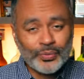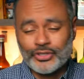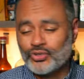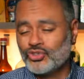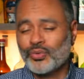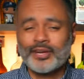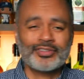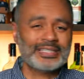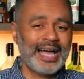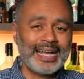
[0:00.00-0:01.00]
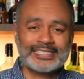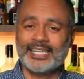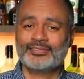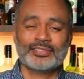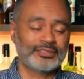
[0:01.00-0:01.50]
when you just want to relax
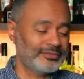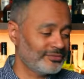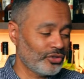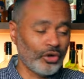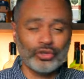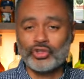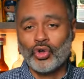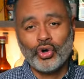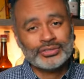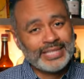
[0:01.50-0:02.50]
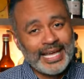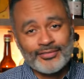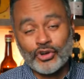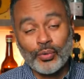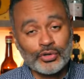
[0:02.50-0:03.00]
after a long day
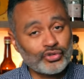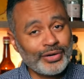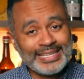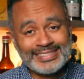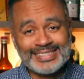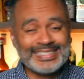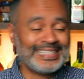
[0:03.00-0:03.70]
of going crazy,